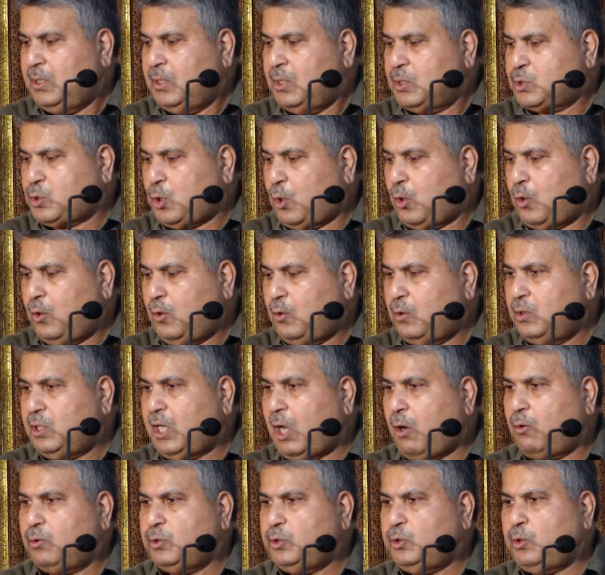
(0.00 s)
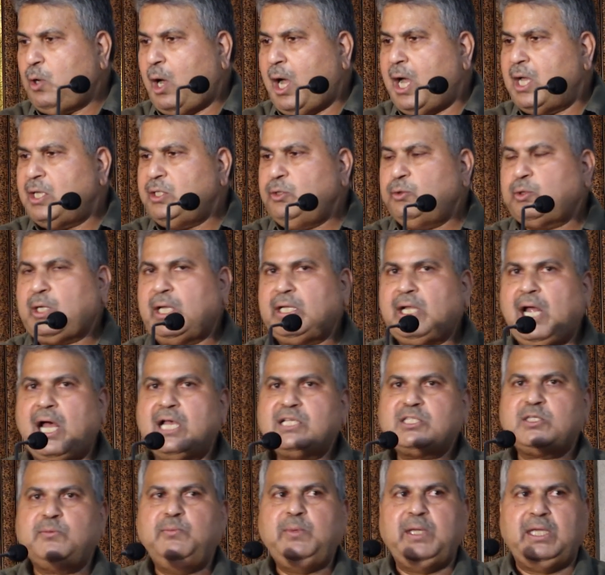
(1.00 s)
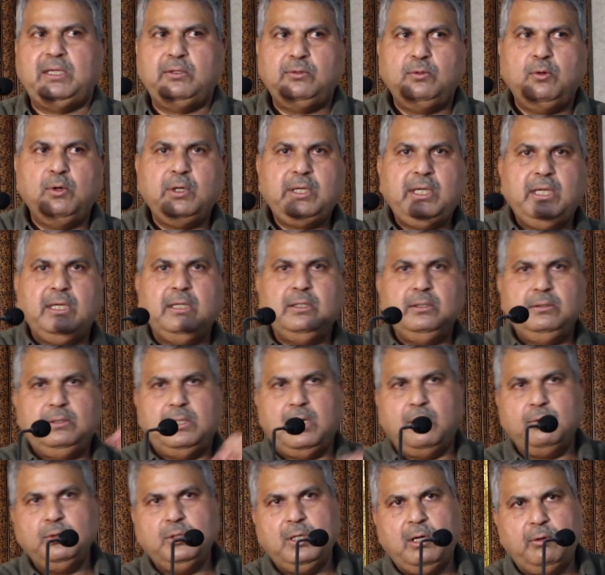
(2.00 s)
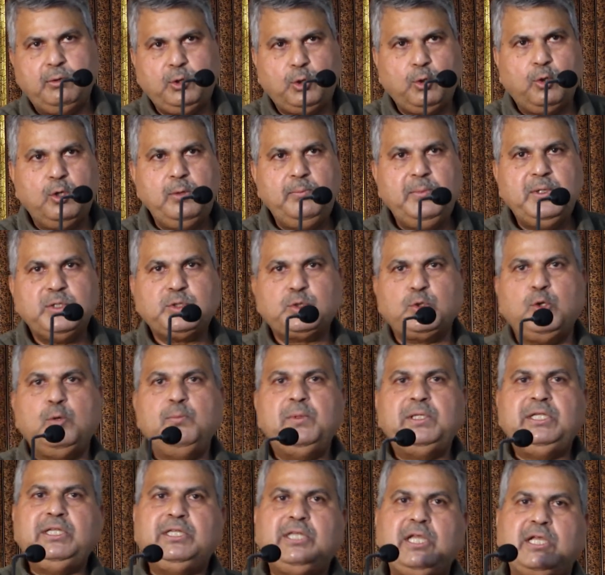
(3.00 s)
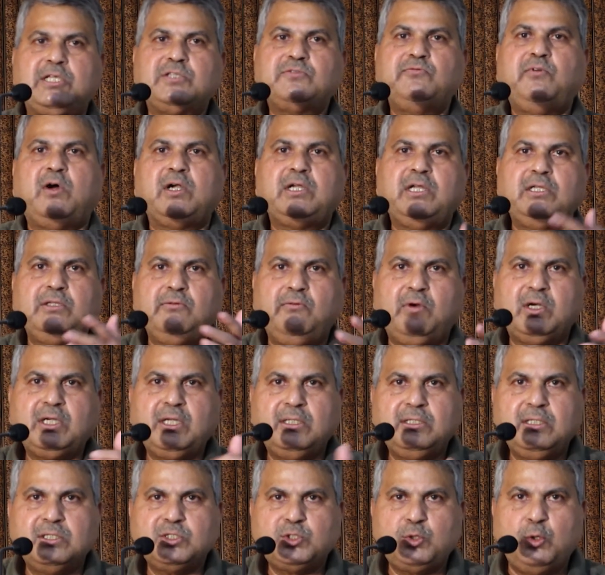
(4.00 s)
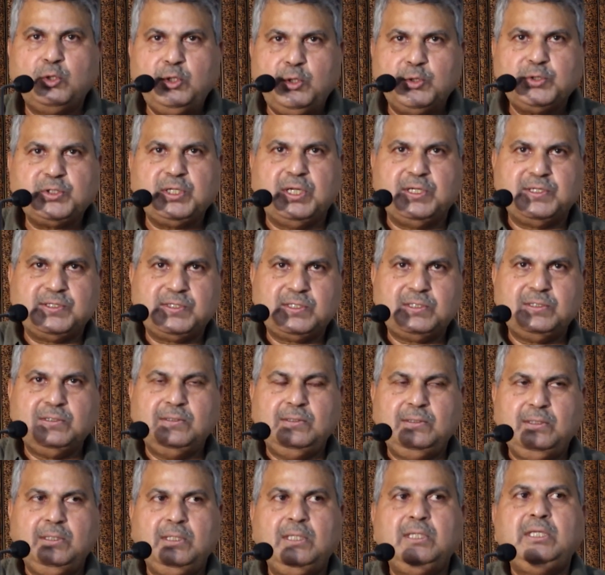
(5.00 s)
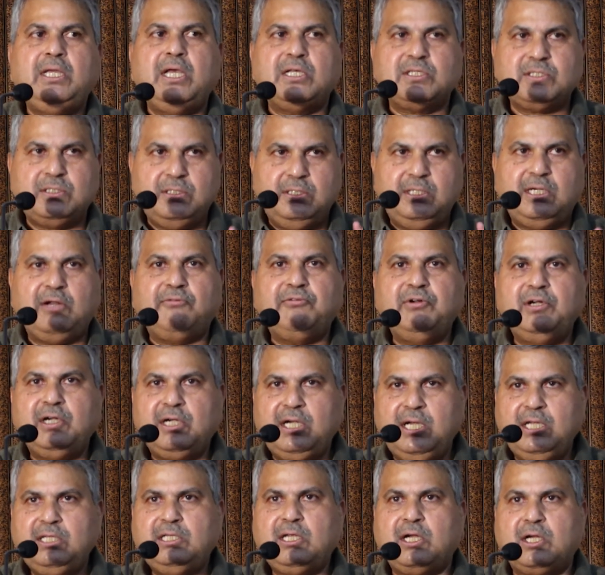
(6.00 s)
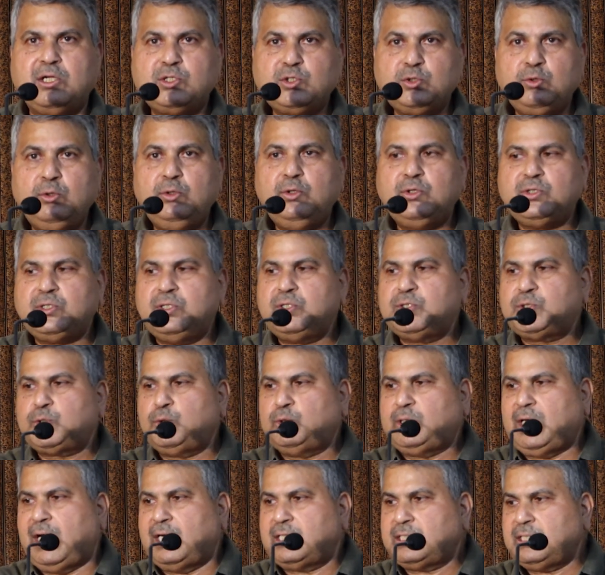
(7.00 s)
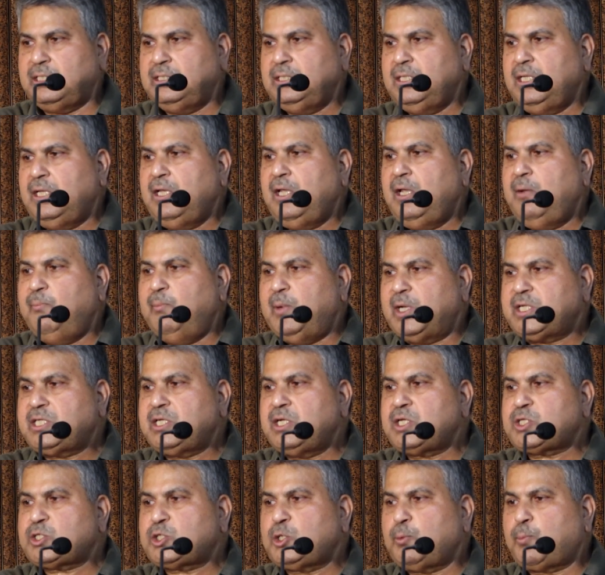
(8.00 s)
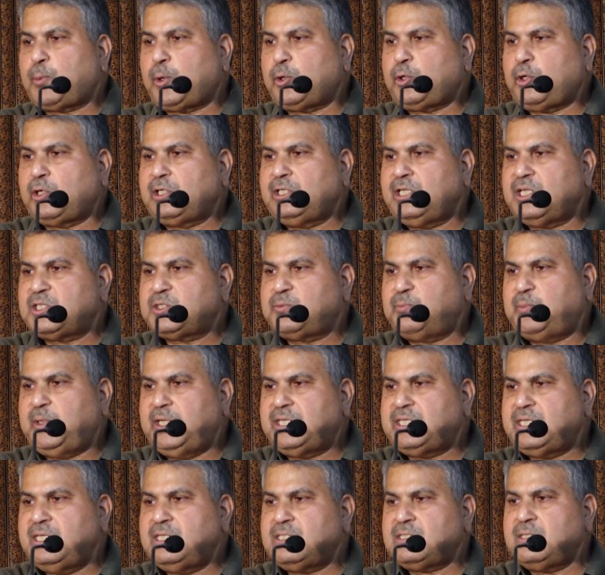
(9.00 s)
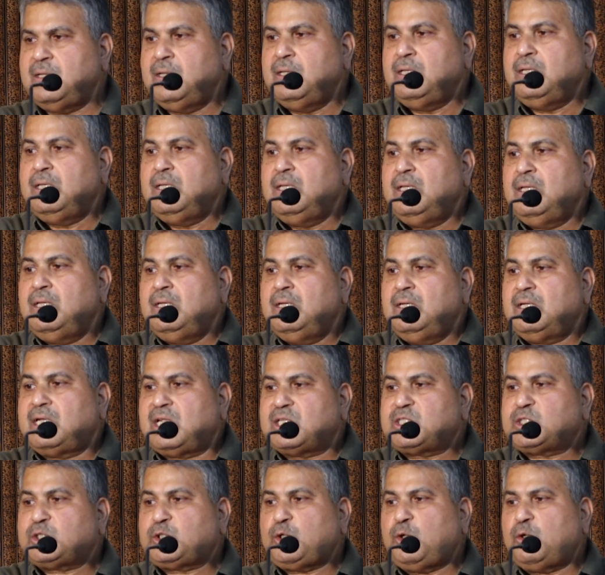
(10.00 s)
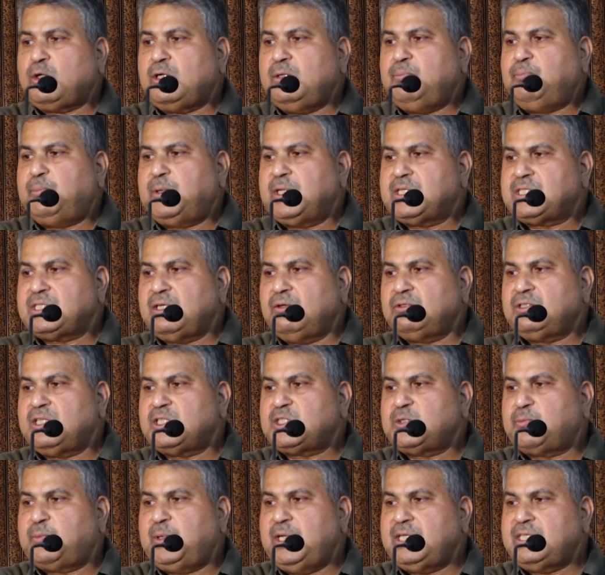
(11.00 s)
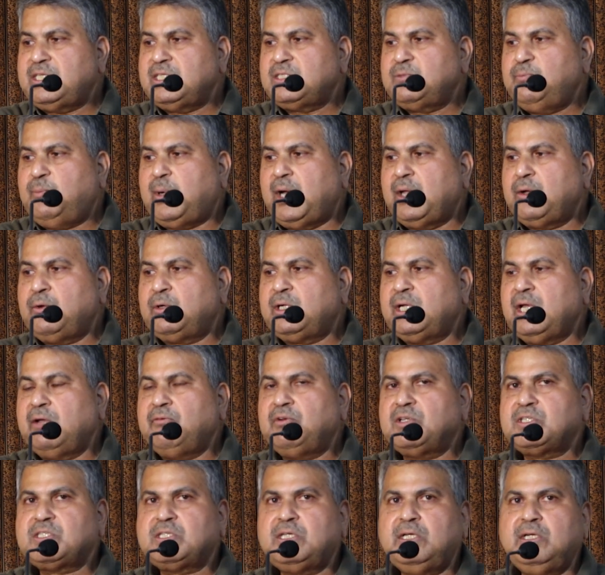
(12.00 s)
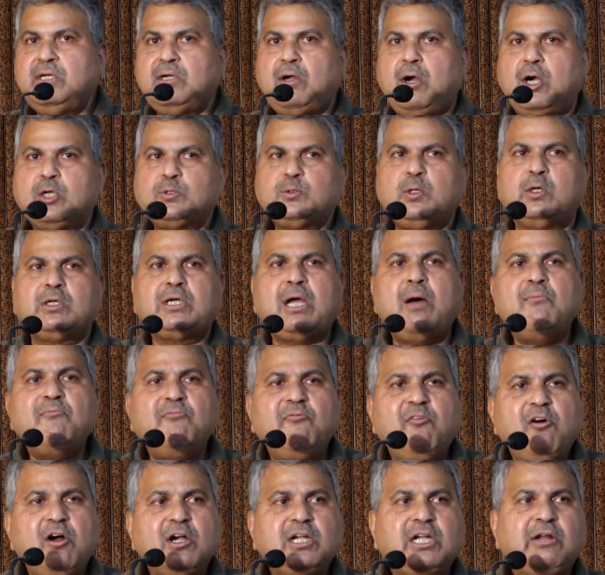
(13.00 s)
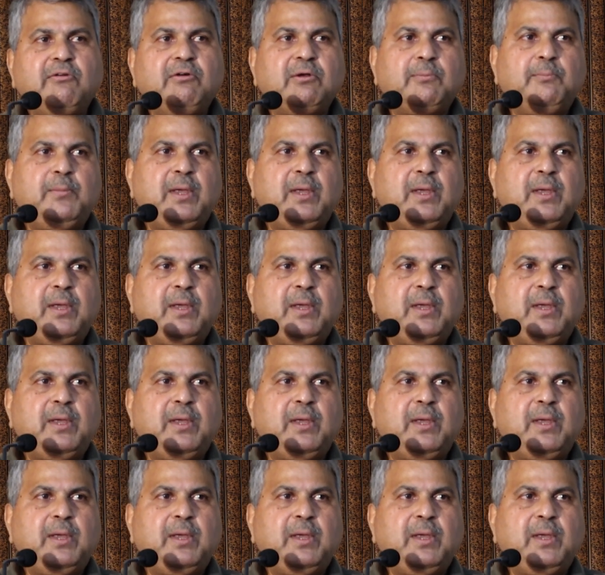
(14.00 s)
So now you can ask me, okay, now you have told me so many things. What are the solutions? Yes, definitely there are solutions to that. Measures to protect the species, restore and preserve the species biodiversity in house. So come whatever